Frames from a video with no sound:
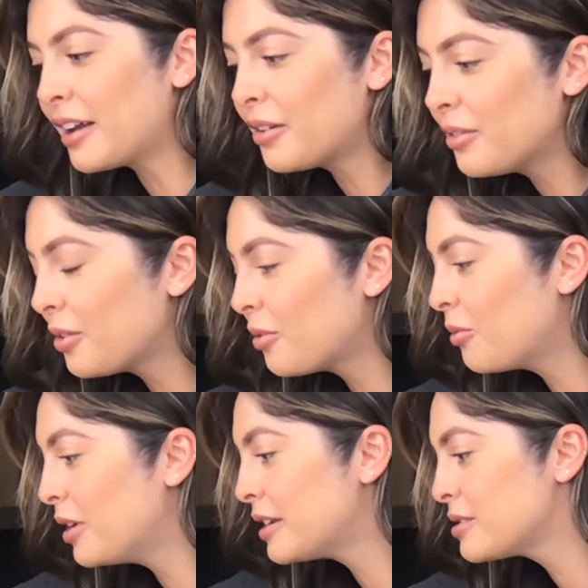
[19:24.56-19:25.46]
I don't know
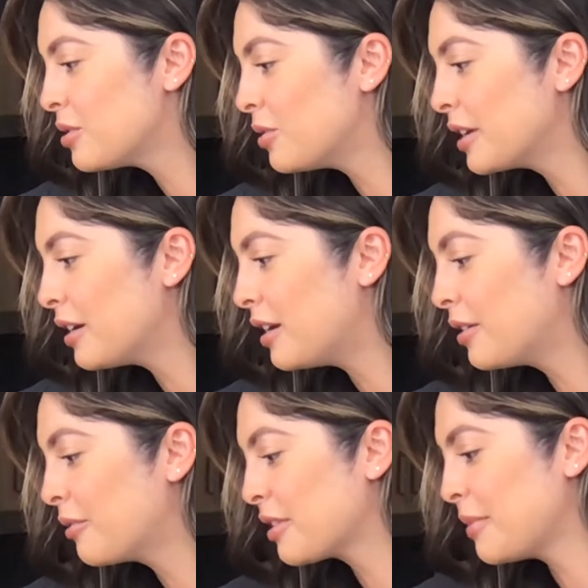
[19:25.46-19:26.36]
what is going
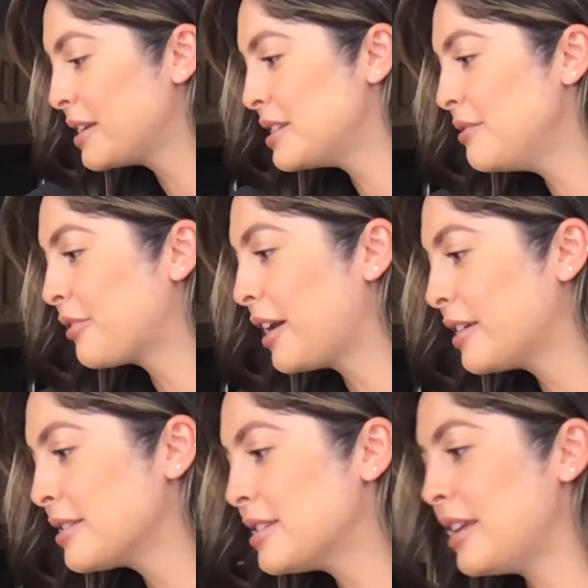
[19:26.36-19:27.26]
on with my deep
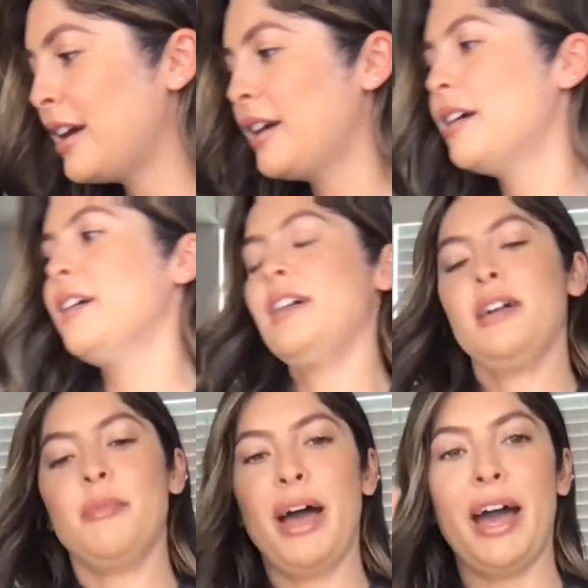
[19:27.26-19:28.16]
fryer today.
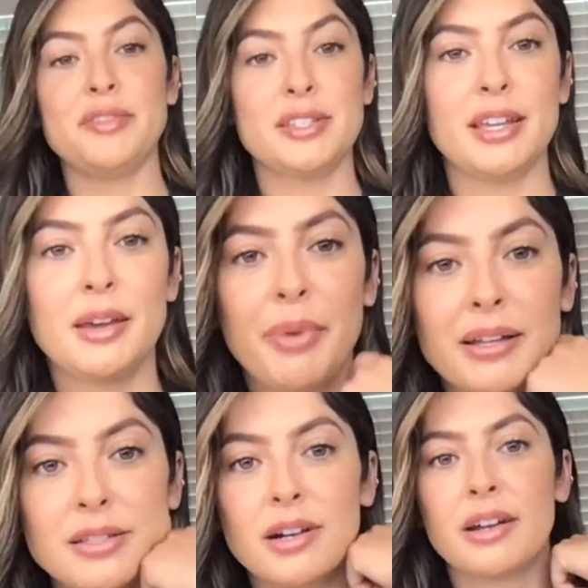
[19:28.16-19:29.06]
I might have to take it
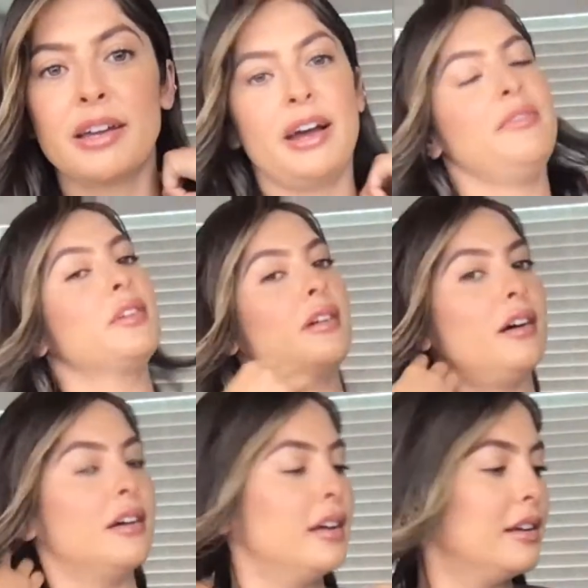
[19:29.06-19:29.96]
back to Target after
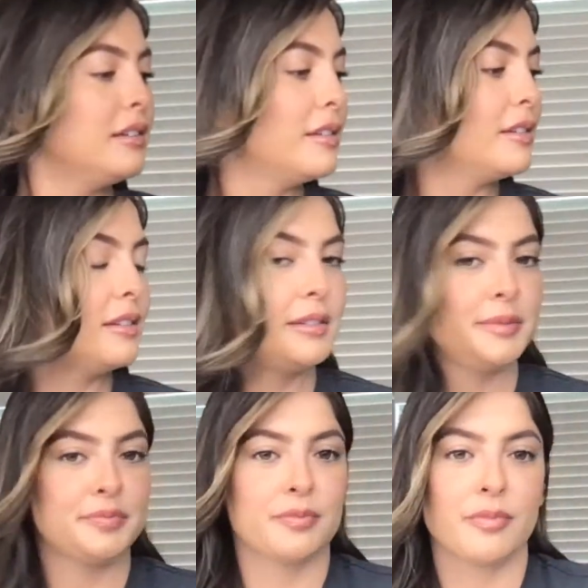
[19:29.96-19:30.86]
all, huh?
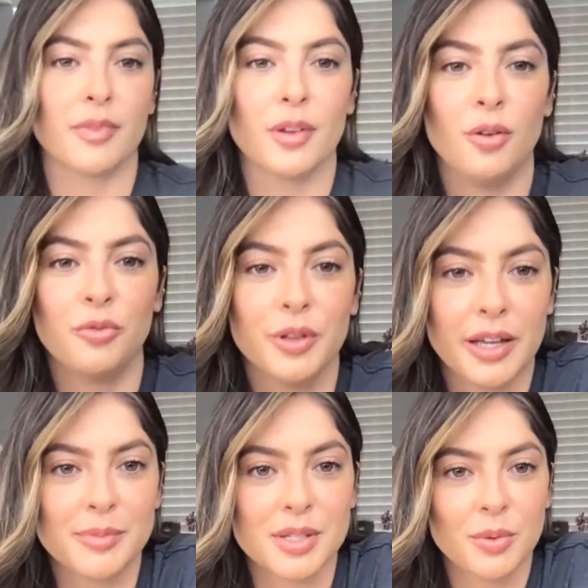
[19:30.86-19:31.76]

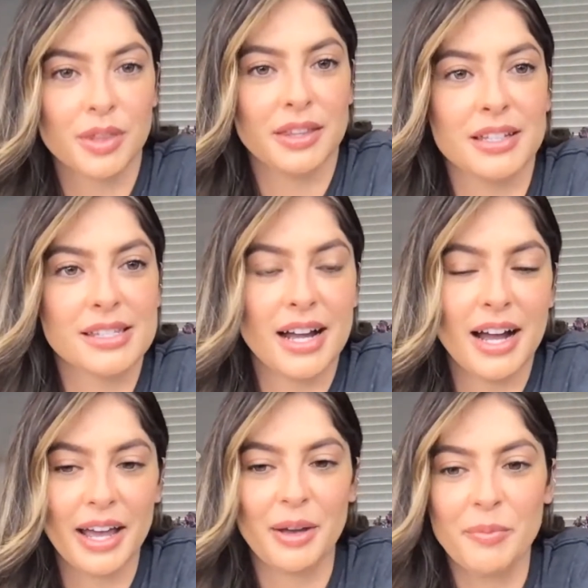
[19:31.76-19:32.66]
Hopefully I'm still within the
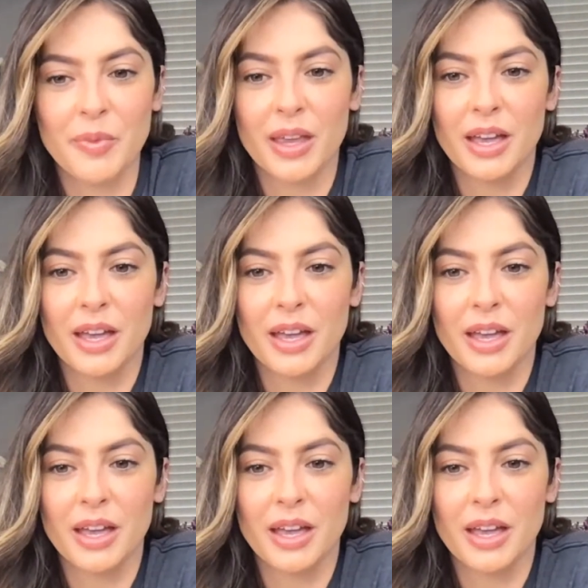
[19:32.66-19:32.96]
time.